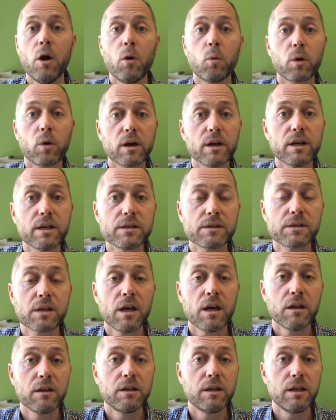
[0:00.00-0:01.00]

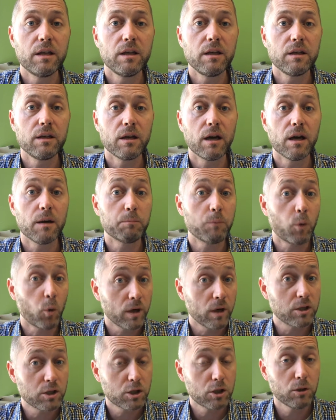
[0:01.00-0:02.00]
whereas the
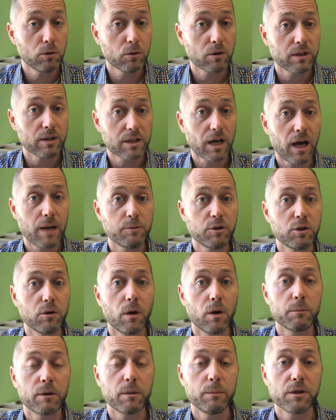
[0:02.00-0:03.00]
point 2 or the type
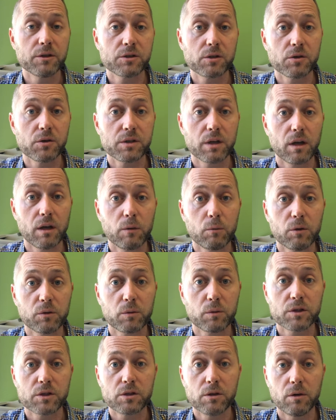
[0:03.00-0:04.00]
2 I'm going to be associating with
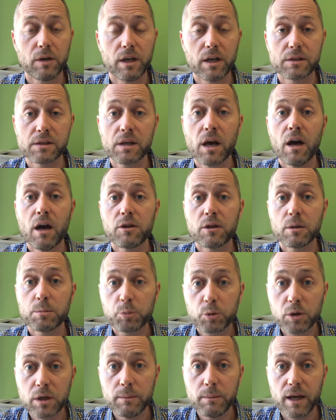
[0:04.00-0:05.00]
what's known as the
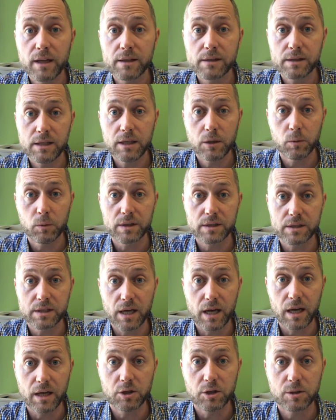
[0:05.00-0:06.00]
pre-main sequence
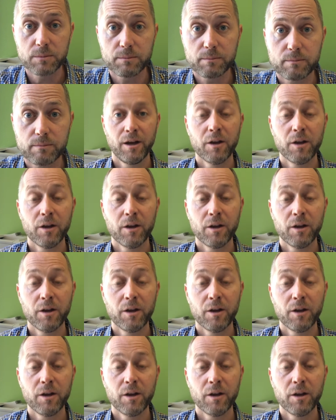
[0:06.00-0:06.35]
stage.